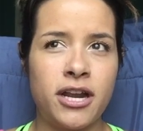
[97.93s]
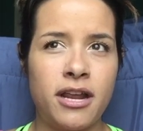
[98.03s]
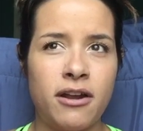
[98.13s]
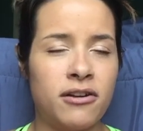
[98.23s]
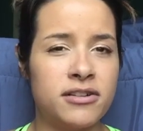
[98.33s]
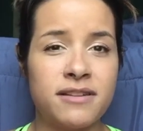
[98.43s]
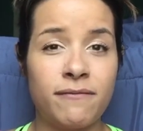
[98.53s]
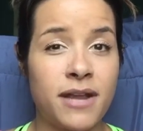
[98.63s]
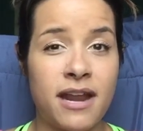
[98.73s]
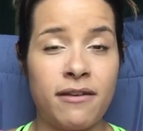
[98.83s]
or
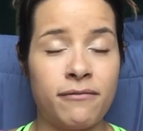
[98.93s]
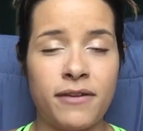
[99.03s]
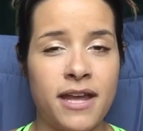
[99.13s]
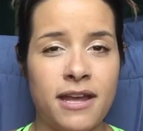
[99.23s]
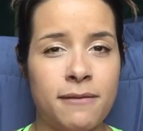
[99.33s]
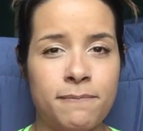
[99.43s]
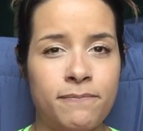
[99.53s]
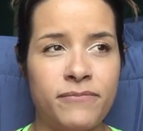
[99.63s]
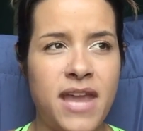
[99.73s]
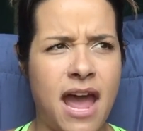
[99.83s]
some kind of
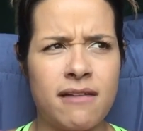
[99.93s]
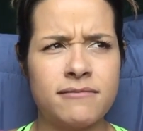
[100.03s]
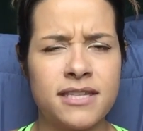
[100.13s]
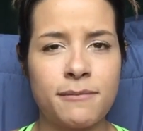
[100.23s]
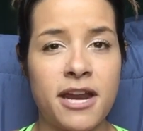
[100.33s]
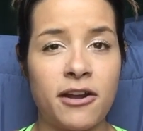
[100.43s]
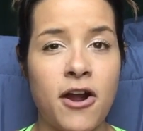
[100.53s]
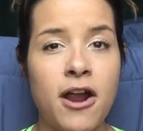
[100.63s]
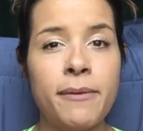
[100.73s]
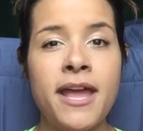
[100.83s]

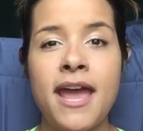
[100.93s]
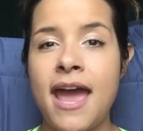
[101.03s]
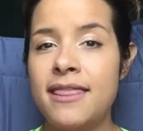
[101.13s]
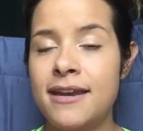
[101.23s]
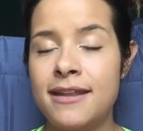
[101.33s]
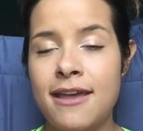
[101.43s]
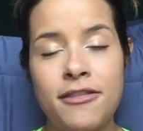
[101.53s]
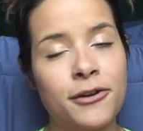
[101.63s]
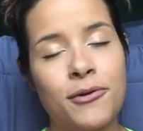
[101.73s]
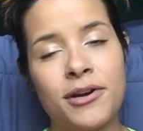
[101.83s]
carb, and then
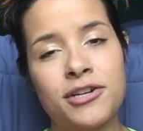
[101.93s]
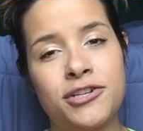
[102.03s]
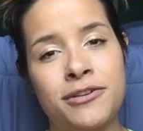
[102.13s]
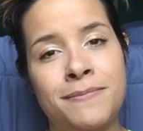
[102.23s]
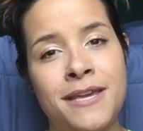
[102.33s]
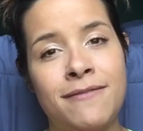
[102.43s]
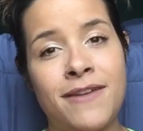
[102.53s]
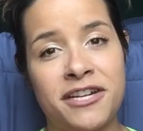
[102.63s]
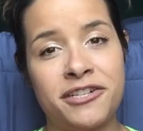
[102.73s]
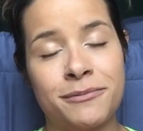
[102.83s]
another quarter should be
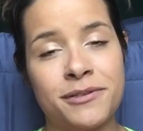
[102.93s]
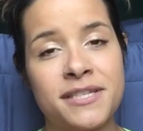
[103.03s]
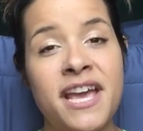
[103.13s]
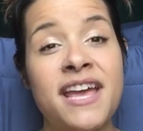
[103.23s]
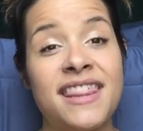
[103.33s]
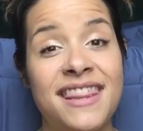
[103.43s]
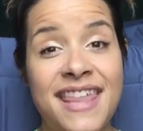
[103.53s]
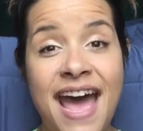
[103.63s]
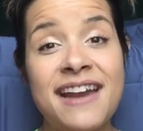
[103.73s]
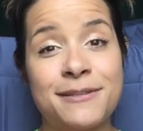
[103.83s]
vegetables.
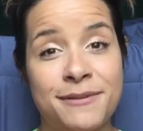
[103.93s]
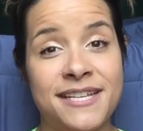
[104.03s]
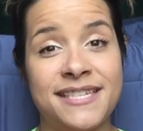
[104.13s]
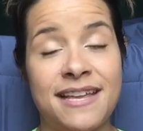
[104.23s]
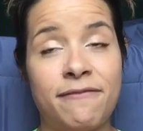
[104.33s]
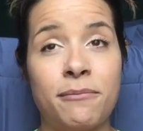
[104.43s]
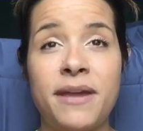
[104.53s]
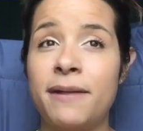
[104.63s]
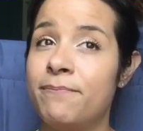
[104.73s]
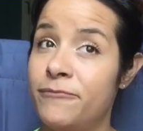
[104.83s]
That is what they said for
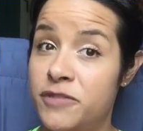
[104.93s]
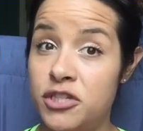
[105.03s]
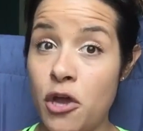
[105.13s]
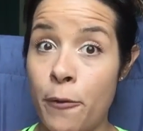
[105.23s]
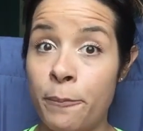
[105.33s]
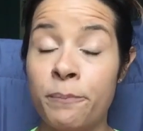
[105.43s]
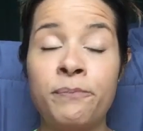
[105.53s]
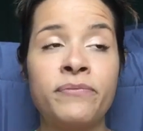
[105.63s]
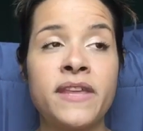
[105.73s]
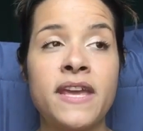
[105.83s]
me. So
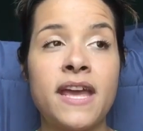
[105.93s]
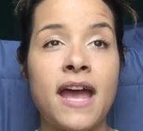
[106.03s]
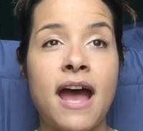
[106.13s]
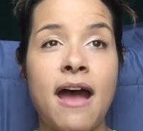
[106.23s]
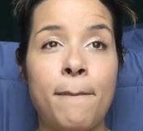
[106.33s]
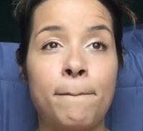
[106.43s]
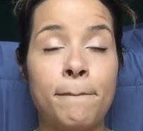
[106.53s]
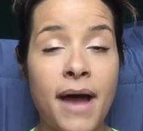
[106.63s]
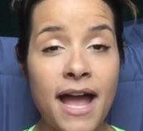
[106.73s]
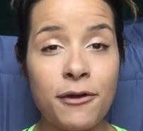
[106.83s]

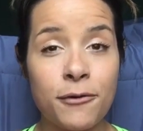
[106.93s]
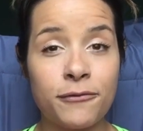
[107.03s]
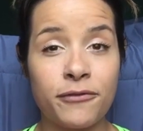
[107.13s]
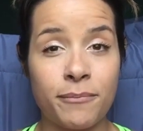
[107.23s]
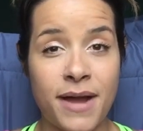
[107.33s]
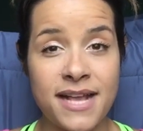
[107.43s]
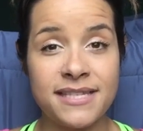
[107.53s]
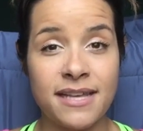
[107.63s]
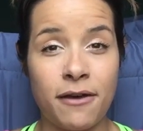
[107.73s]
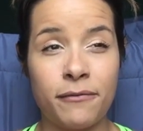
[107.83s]
my goal for
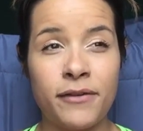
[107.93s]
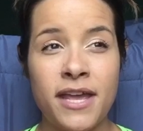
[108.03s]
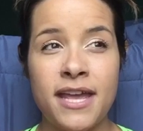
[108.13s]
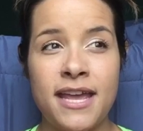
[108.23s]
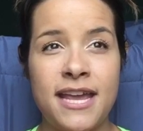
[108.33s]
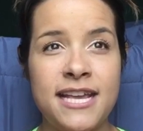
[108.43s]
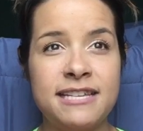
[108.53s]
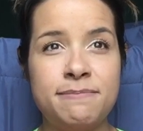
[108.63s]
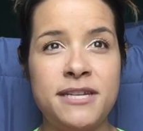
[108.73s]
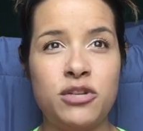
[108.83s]
myself
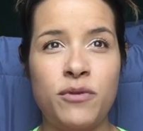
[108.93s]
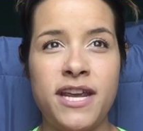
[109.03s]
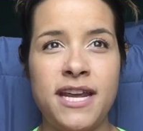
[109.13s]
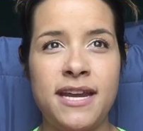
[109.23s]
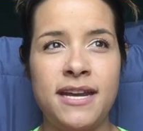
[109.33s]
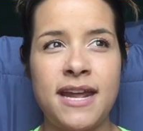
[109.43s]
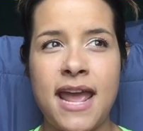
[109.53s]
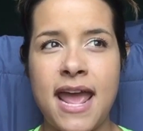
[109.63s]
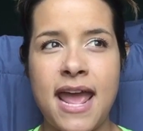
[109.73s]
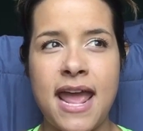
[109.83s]
is between
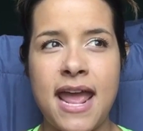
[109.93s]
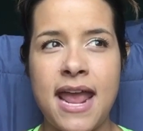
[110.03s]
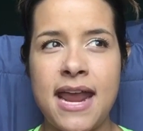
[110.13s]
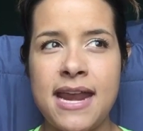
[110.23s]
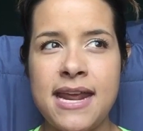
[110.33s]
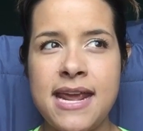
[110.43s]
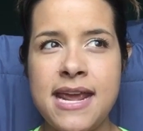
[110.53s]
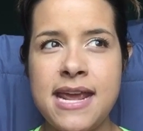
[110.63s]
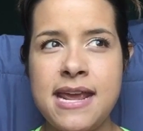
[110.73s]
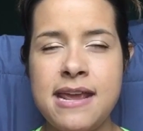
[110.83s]

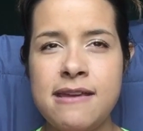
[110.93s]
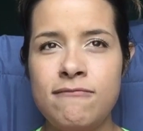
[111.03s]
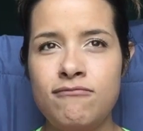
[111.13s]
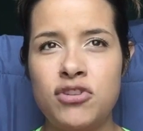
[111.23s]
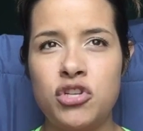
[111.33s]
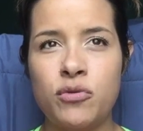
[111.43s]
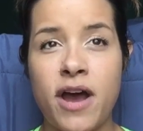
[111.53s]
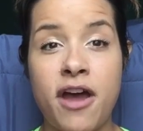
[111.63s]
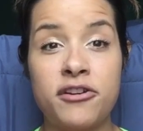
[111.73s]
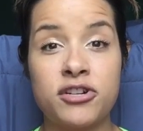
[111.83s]
80 to
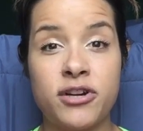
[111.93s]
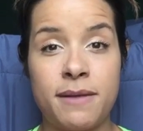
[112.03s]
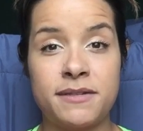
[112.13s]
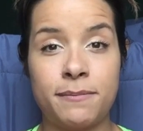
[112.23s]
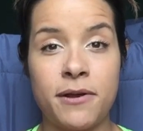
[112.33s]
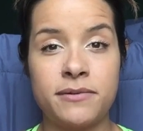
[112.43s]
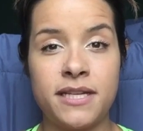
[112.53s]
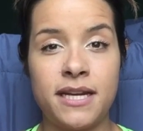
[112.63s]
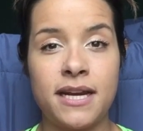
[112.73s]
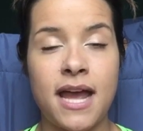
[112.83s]
100 grams of
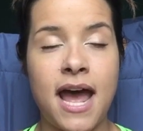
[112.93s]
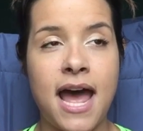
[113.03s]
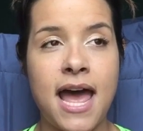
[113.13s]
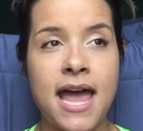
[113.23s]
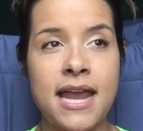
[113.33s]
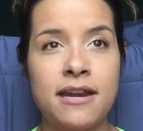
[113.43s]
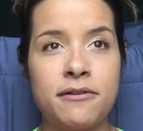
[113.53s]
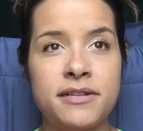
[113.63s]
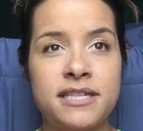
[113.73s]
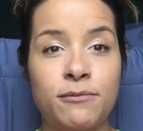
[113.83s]
protein. I
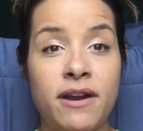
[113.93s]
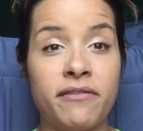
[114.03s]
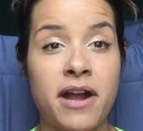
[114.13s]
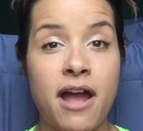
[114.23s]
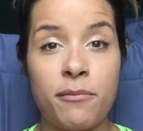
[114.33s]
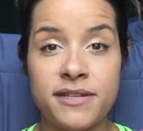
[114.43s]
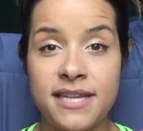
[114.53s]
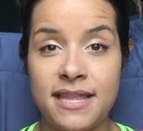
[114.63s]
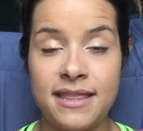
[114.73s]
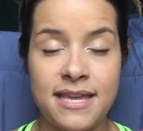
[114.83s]
noticed whenever I was
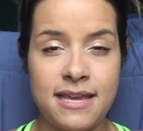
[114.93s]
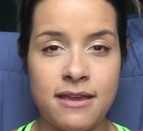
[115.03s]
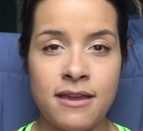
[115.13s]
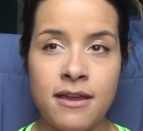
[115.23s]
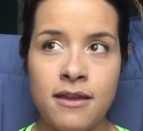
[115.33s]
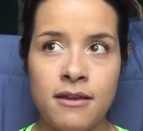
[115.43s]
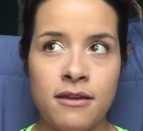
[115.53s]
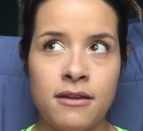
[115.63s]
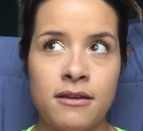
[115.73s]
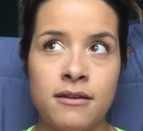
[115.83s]
in the
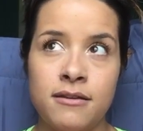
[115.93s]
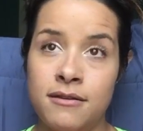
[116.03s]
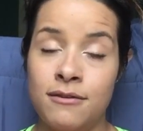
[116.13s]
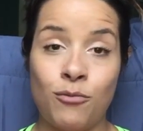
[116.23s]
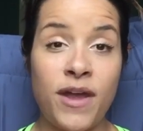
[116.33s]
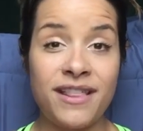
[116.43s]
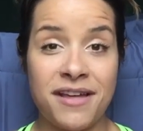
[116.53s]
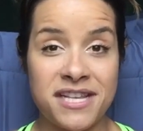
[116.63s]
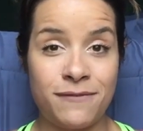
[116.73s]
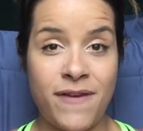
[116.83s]
weight
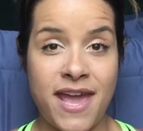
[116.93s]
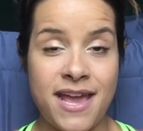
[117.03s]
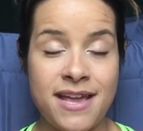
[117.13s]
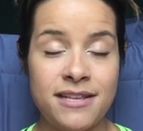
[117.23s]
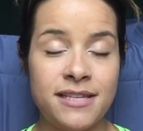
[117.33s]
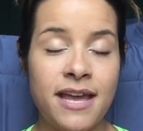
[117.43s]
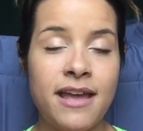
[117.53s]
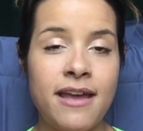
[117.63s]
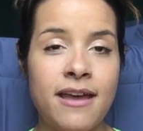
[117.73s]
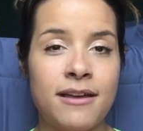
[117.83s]
loss phase,
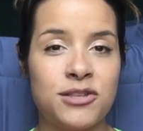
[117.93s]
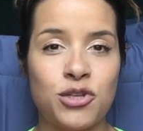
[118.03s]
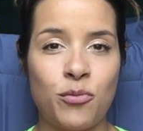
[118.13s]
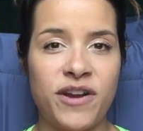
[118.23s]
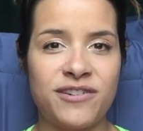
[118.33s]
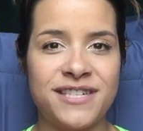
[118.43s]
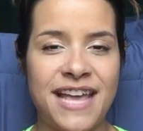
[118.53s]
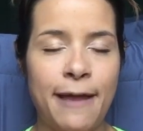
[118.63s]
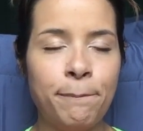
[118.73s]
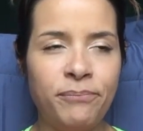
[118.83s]
so weird to
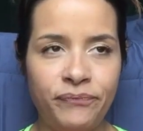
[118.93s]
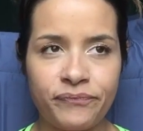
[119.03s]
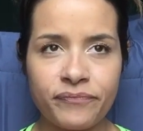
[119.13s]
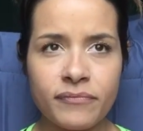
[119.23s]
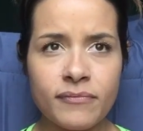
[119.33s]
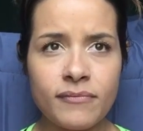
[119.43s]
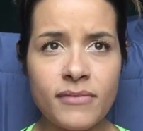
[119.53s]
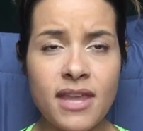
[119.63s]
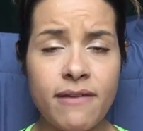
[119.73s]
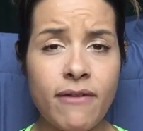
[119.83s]
say, if